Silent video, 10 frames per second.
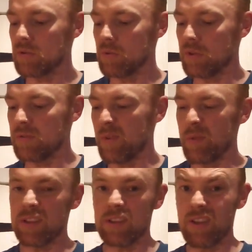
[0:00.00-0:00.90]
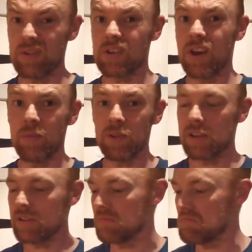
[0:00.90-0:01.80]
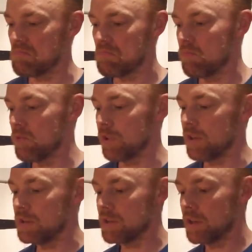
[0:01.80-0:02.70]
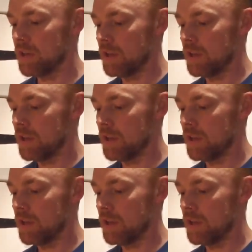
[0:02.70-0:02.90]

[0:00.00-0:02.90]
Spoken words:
So when it's fermented out, it's carbonated really easy.